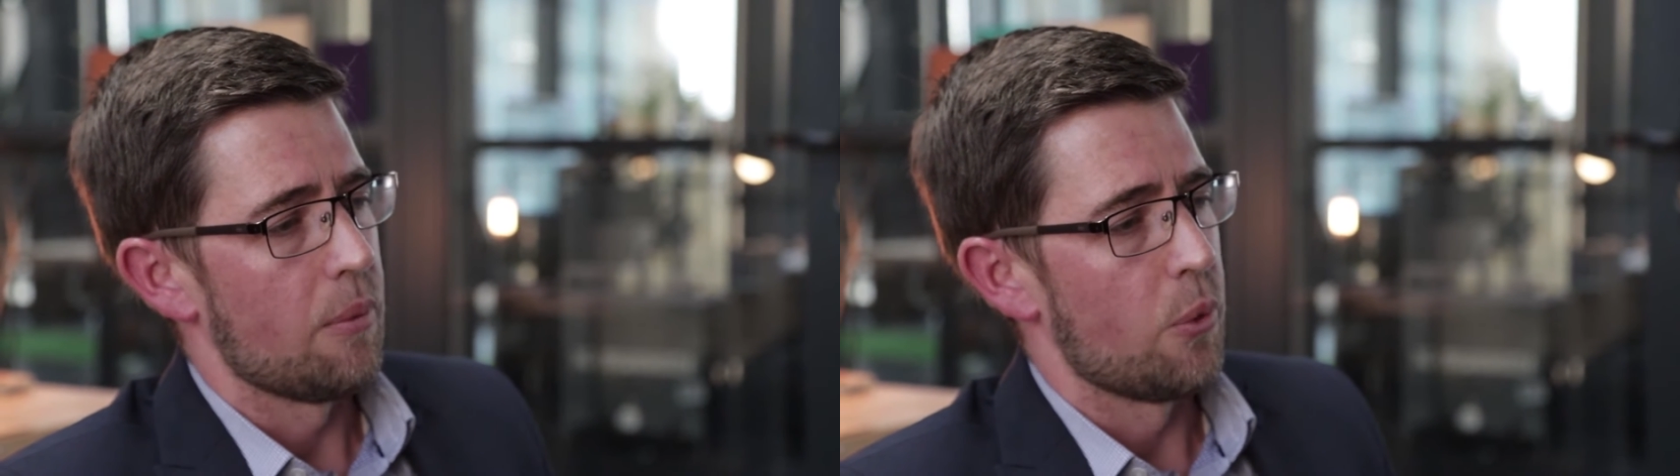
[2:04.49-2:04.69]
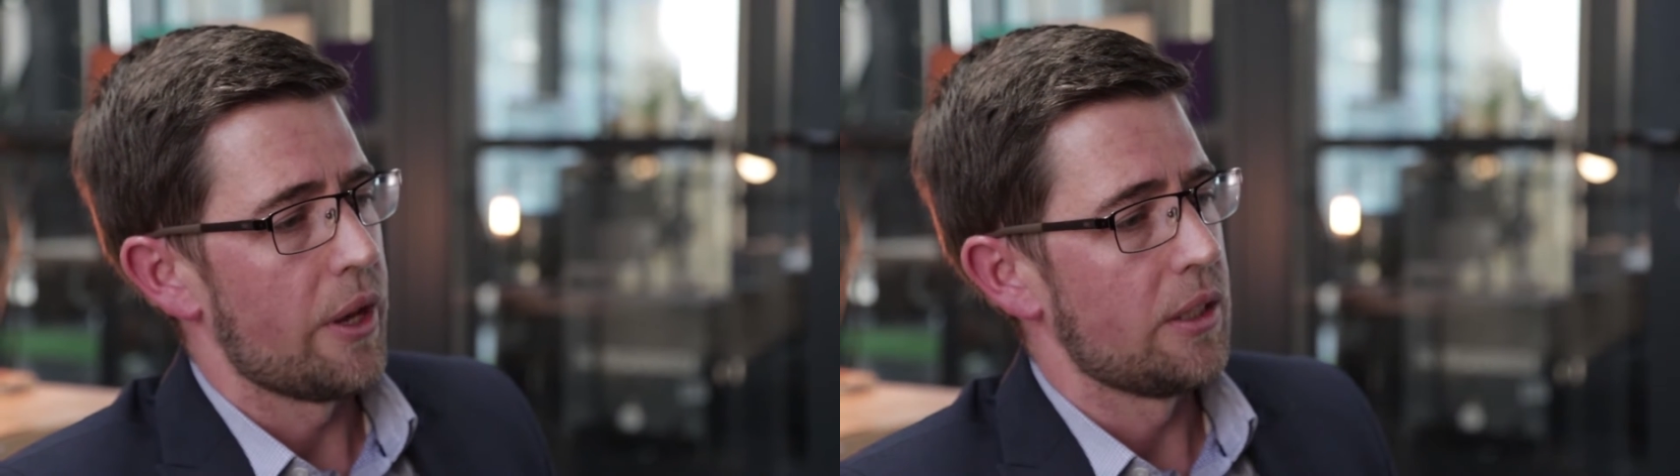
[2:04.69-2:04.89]

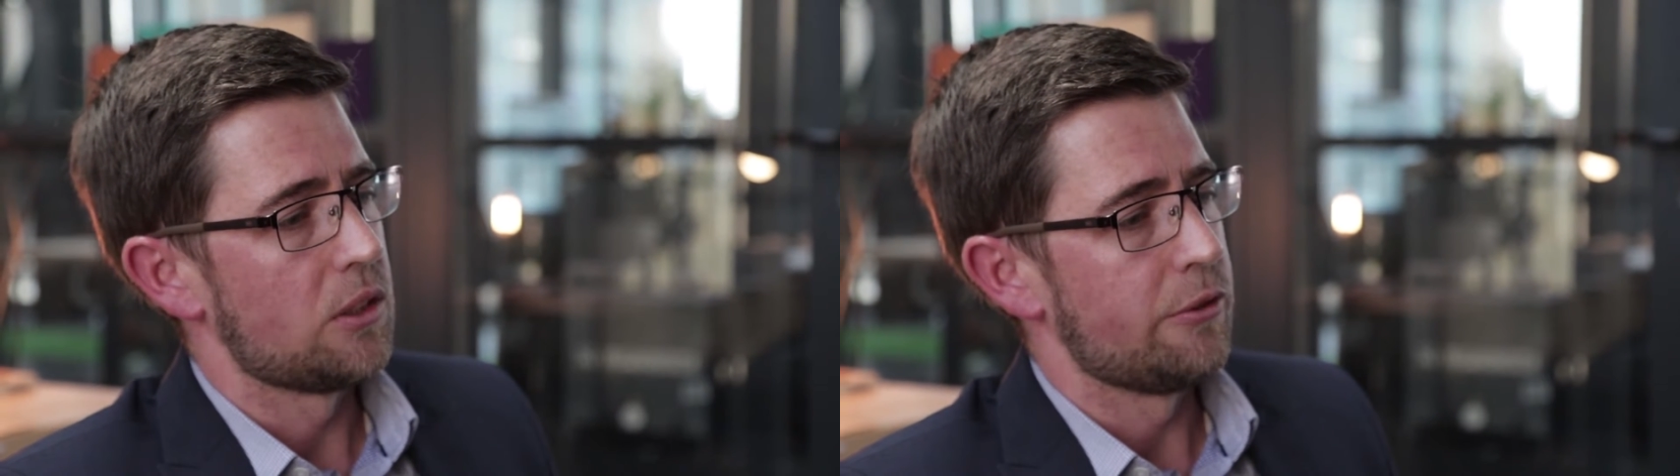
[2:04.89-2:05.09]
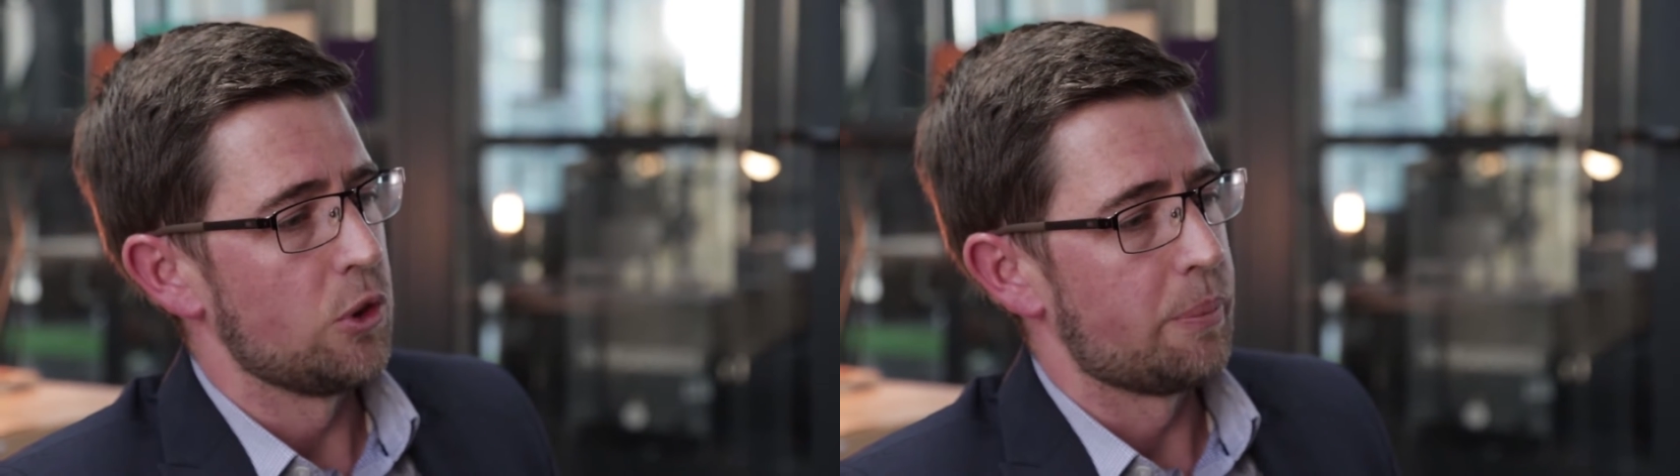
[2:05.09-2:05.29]

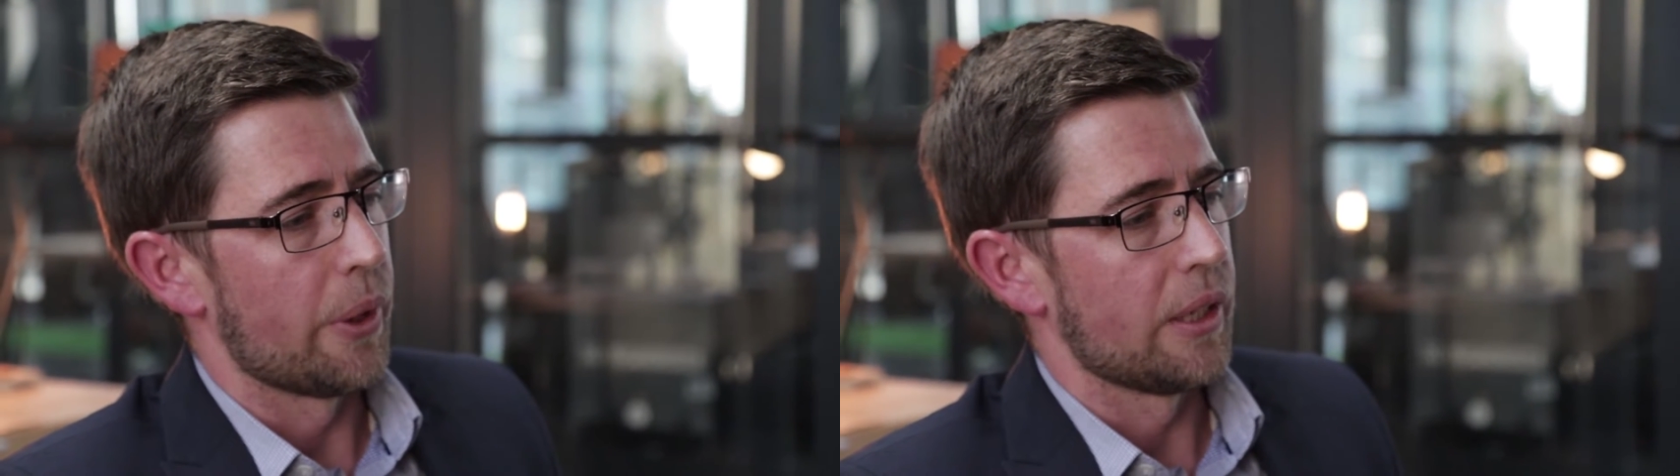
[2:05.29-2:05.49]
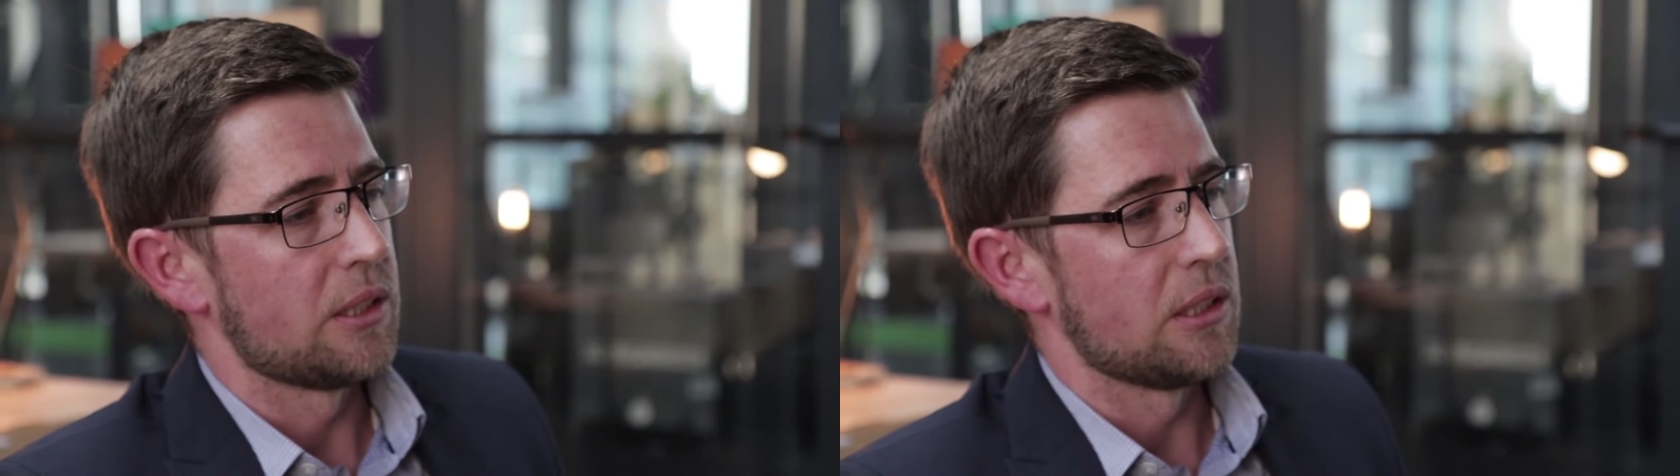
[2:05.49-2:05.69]
raised food
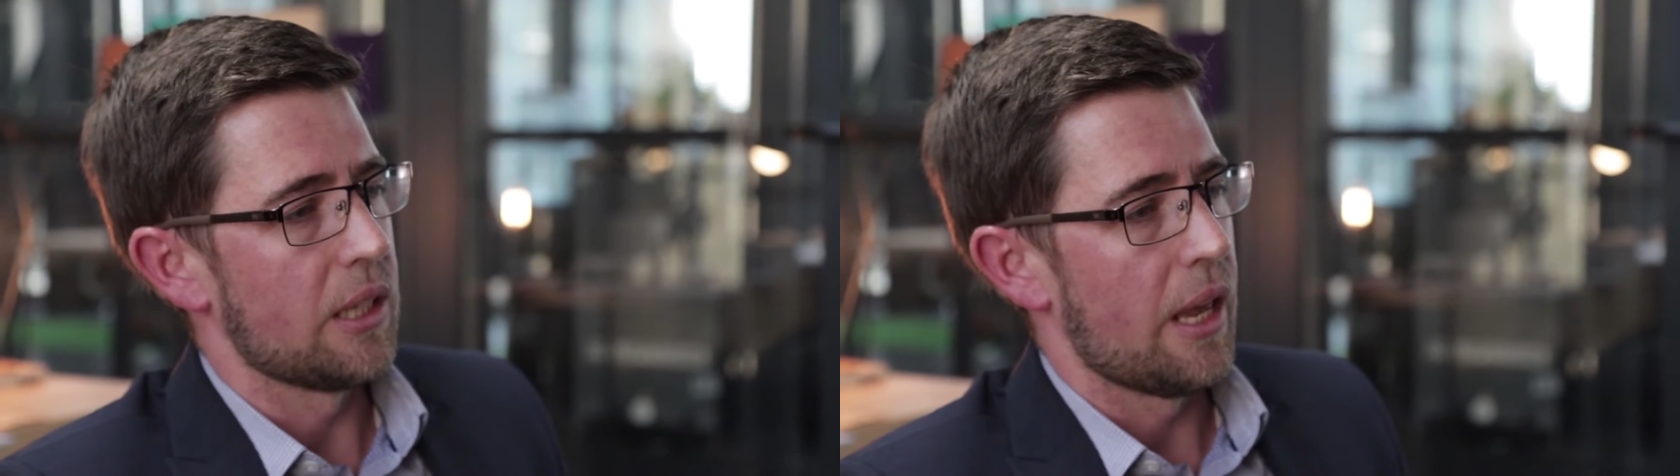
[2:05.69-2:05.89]
prices